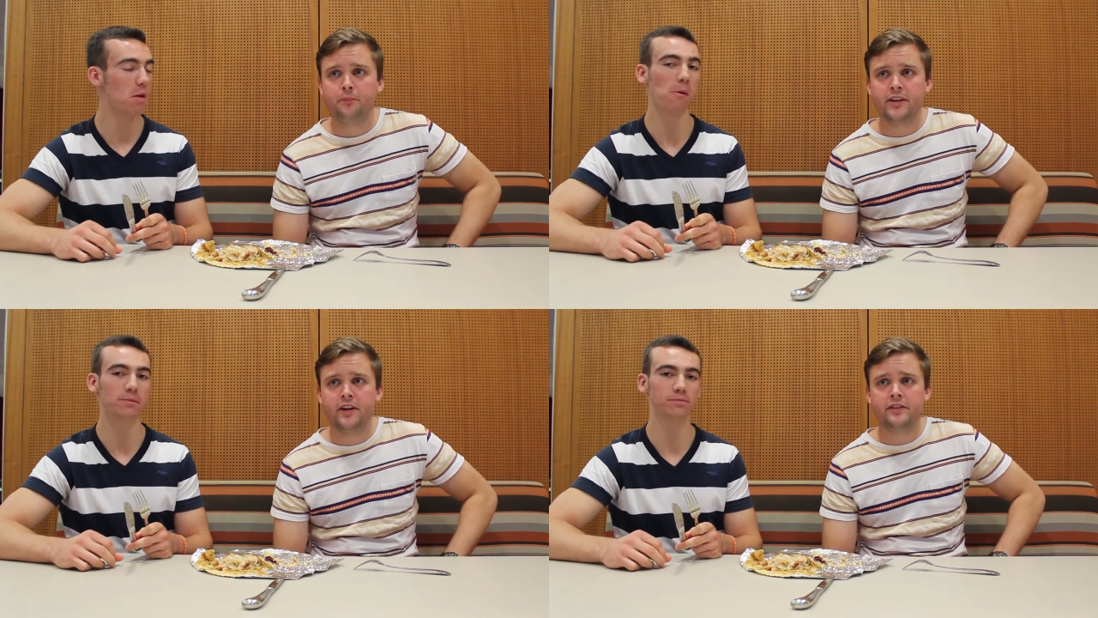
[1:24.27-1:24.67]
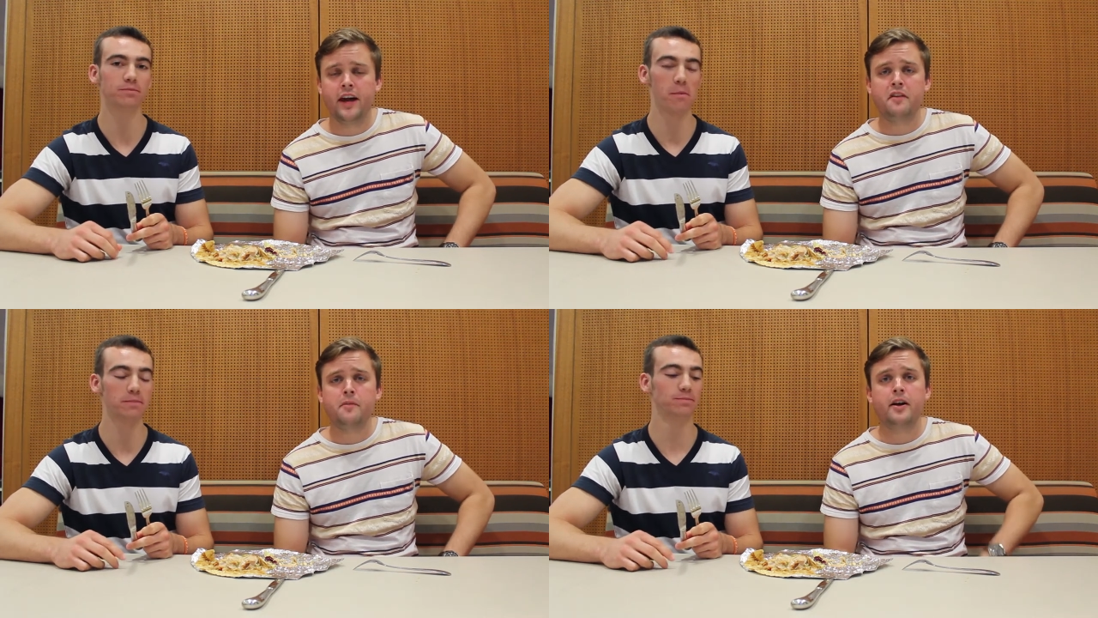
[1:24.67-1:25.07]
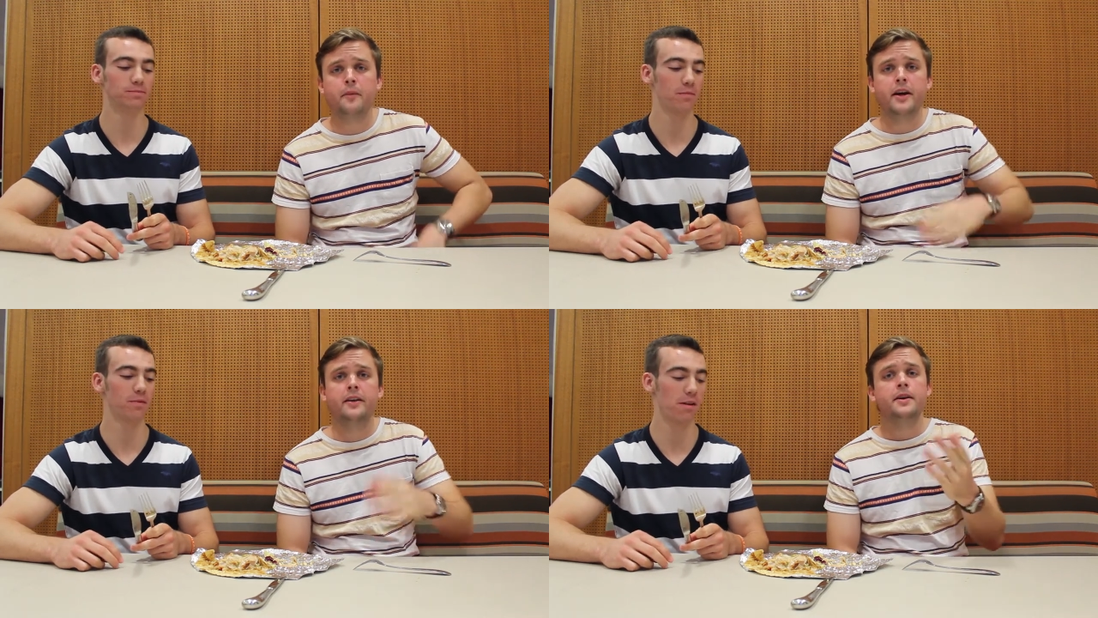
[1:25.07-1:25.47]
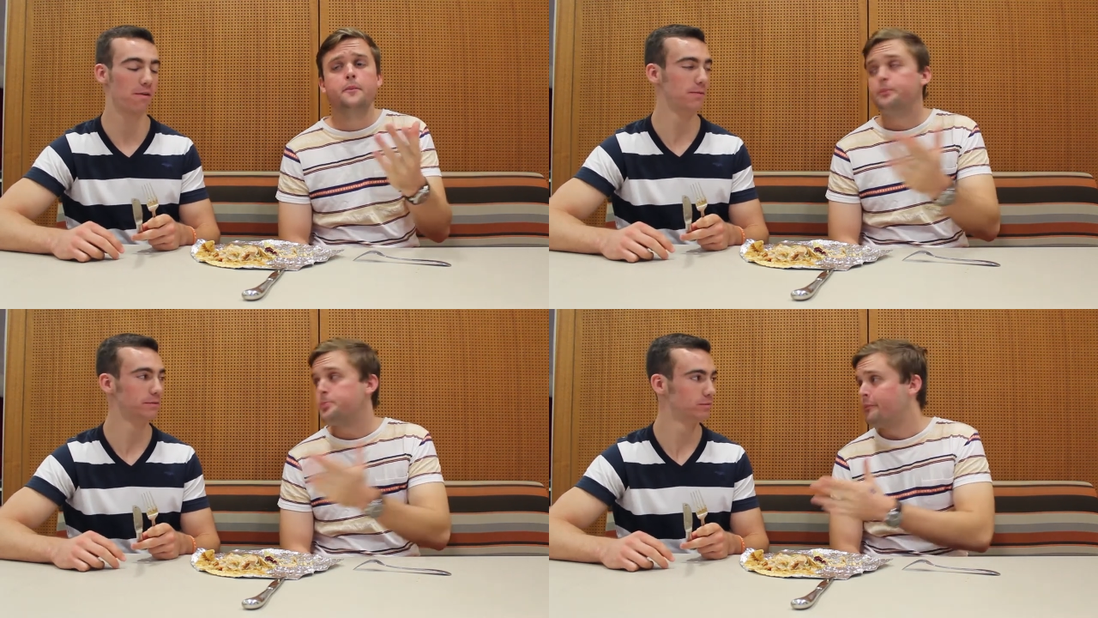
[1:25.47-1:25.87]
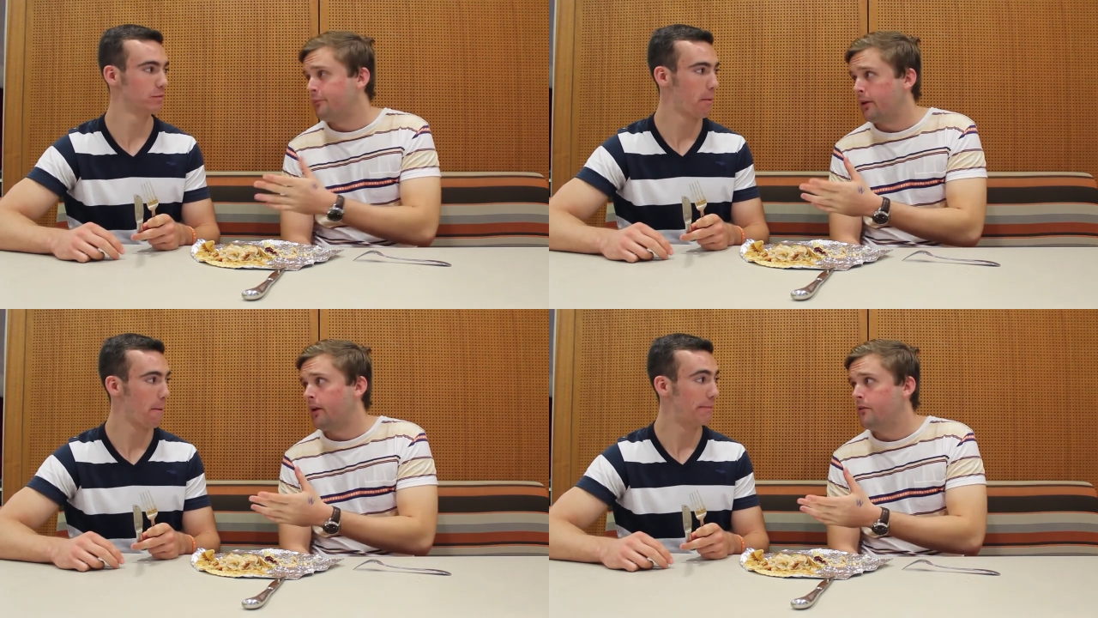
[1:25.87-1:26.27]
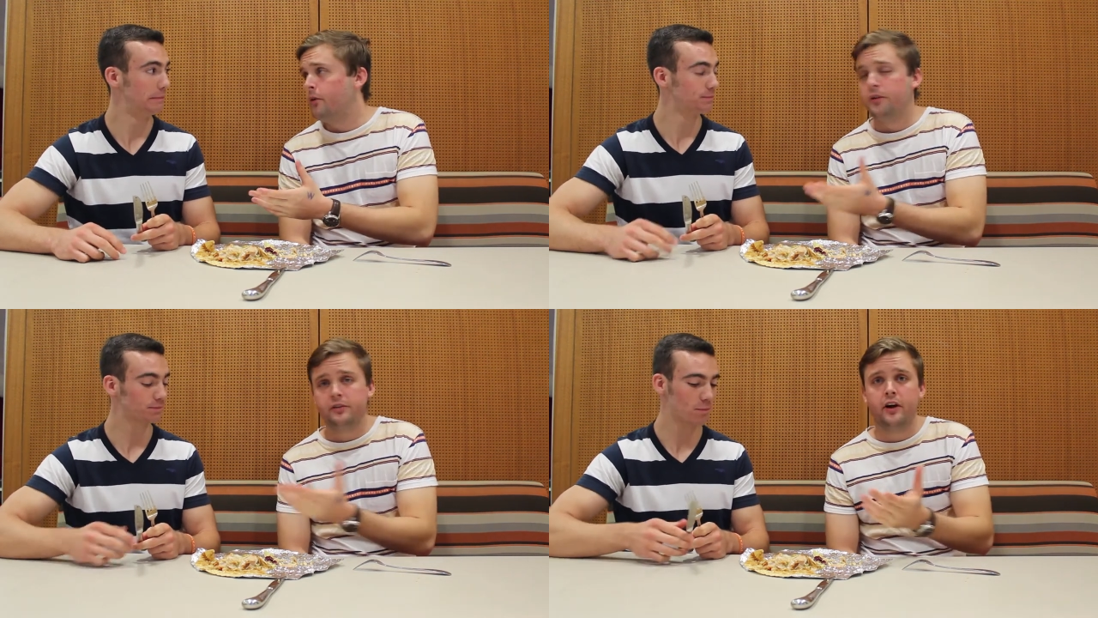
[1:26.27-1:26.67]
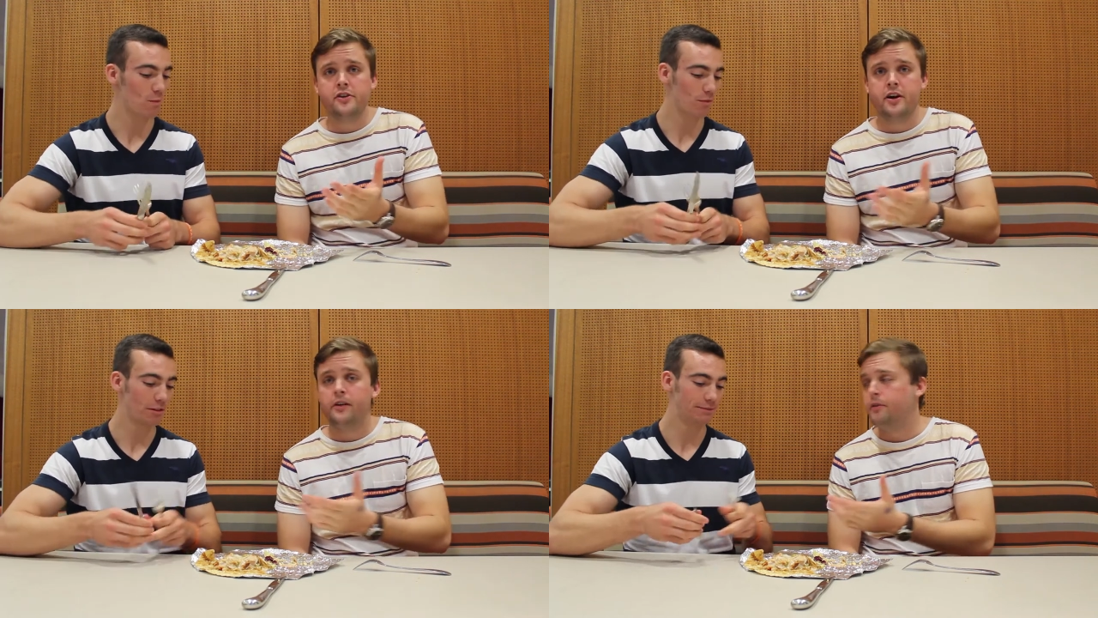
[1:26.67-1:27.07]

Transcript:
Speaker 1: You know, saved a bit. I mean, full disclosure,